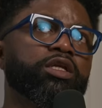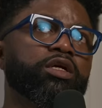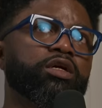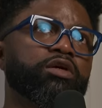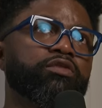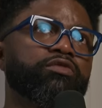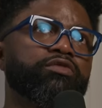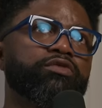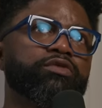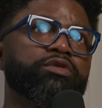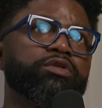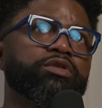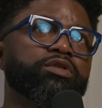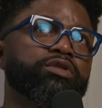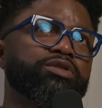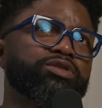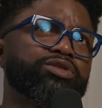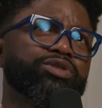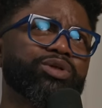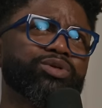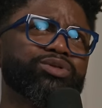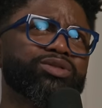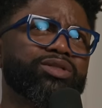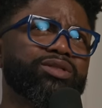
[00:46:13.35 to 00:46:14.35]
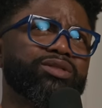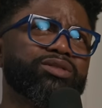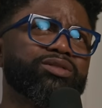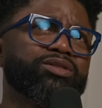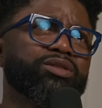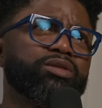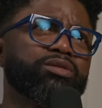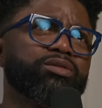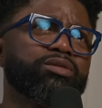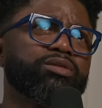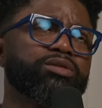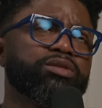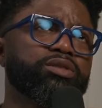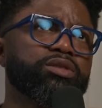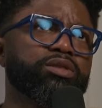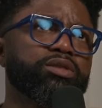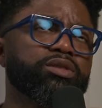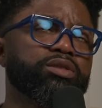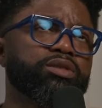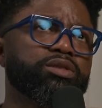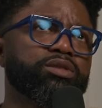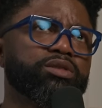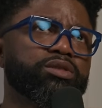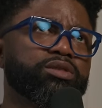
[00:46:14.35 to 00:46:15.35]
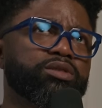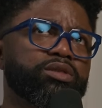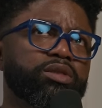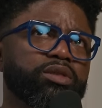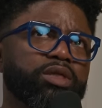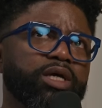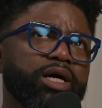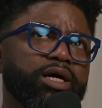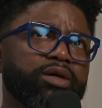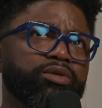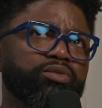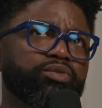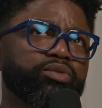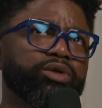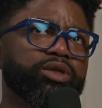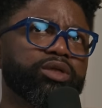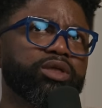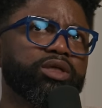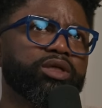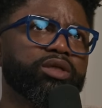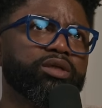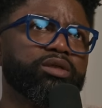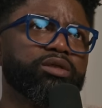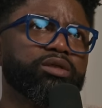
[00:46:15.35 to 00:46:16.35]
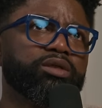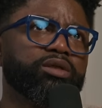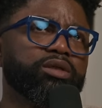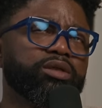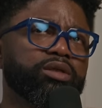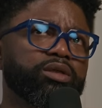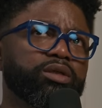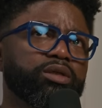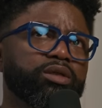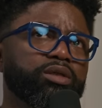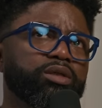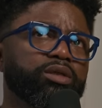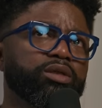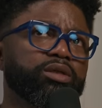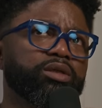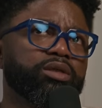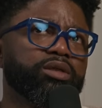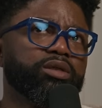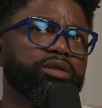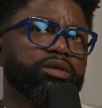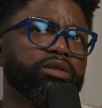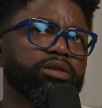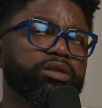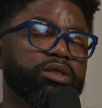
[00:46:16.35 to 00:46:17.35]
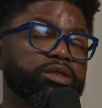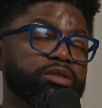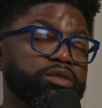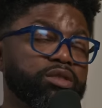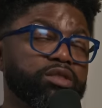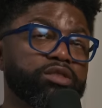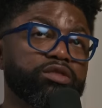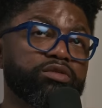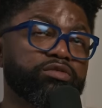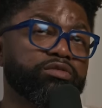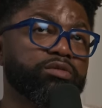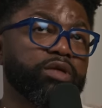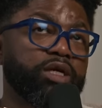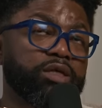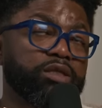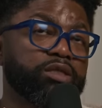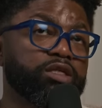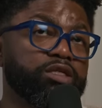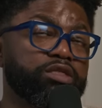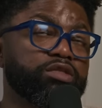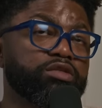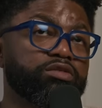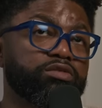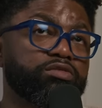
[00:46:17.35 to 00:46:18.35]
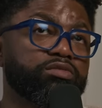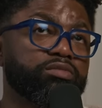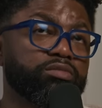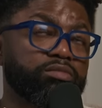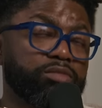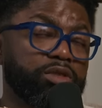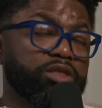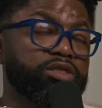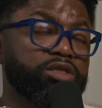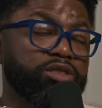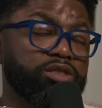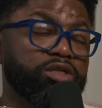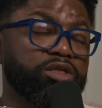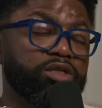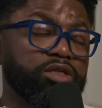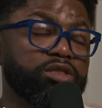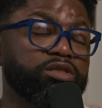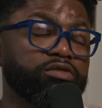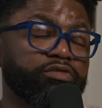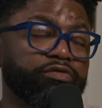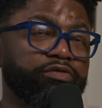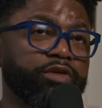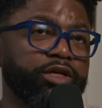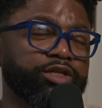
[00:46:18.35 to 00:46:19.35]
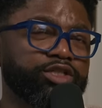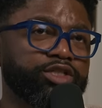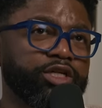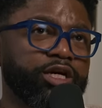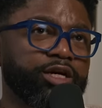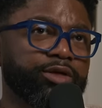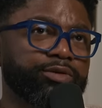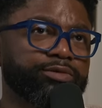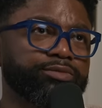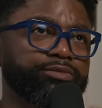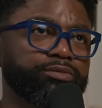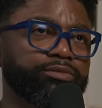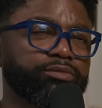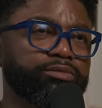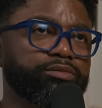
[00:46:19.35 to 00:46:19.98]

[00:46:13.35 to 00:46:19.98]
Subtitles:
love, so to like really, because this is good to flesh out.